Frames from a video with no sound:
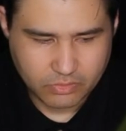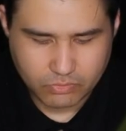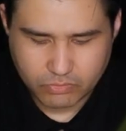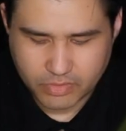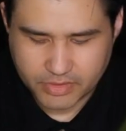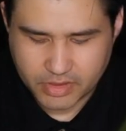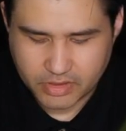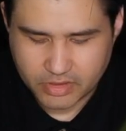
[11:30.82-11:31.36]

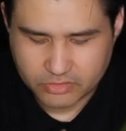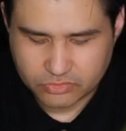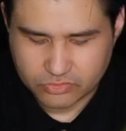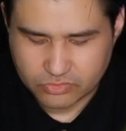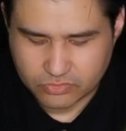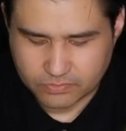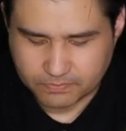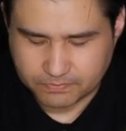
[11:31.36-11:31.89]
what they need to
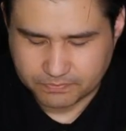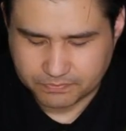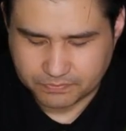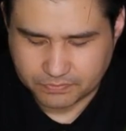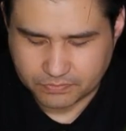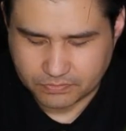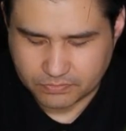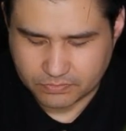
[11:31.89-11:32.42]
do.
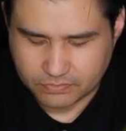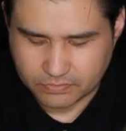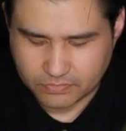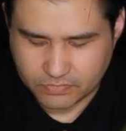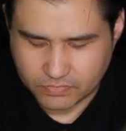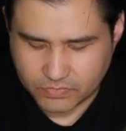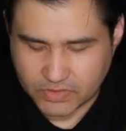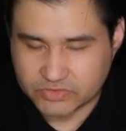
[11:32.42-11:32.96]

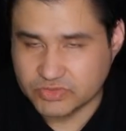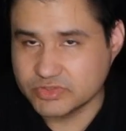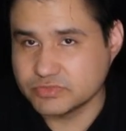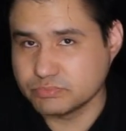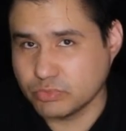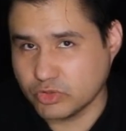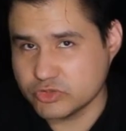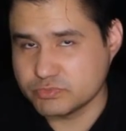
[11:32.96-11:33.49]
This is
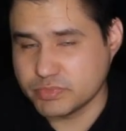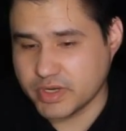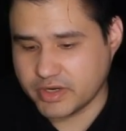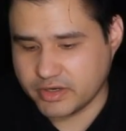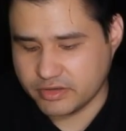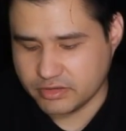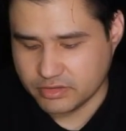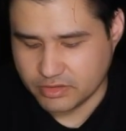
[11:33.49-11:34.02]
much
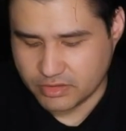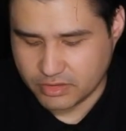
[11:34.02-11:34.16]
better